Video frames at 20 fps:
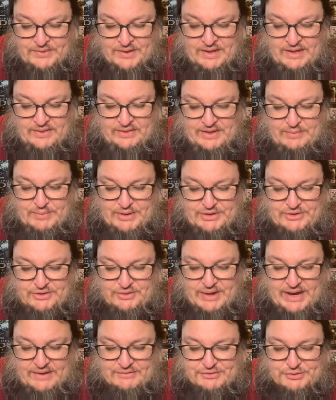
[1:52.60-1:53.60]
Then we
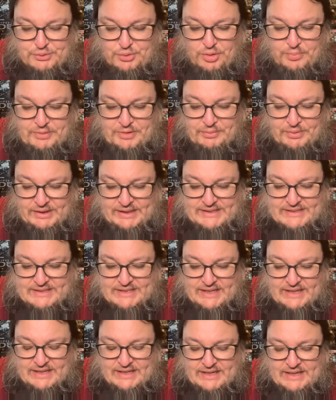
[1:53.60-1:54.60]
do have Scorpion
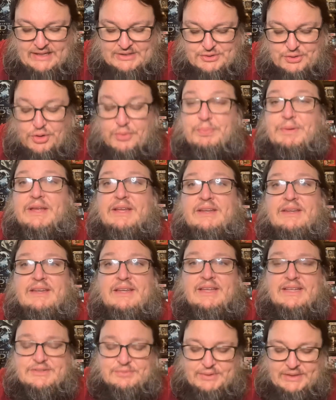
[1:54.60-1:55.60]
releasing. Uh, Scorpion
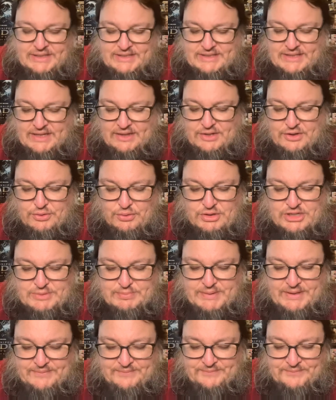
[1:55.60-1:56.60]
is releasing The
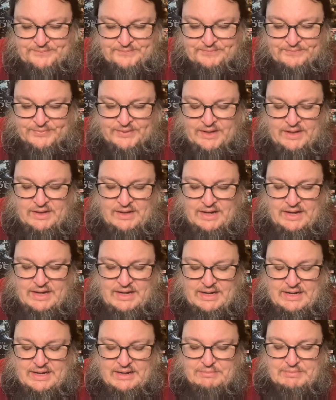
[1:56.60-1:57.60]
Norseman.
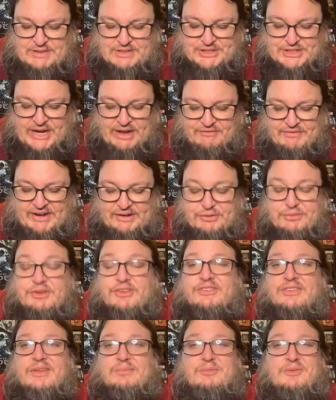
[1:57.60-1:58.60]
Um, Shout Factory is
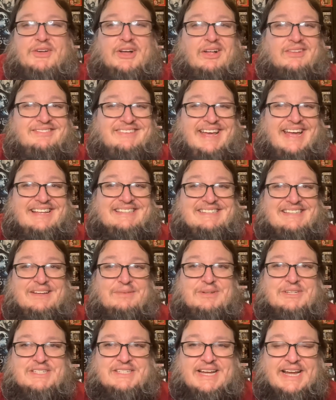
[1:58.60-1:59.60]
releasing a movie called Tesla,
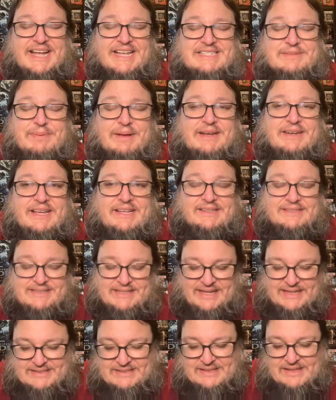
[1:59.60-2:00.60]
which is, I guess, about Nikola
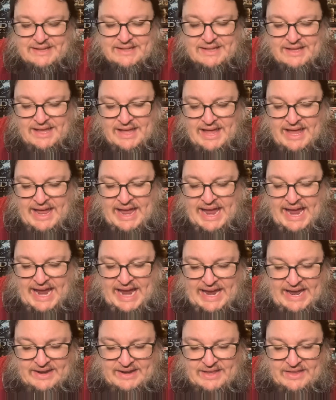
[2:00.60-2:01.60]
Tesla.
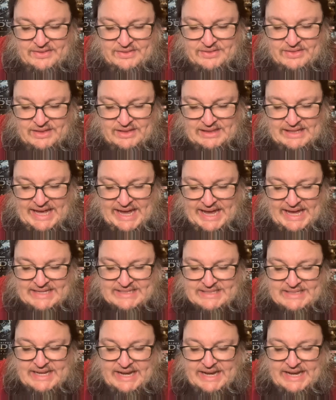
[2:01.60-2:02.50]
And then the last thing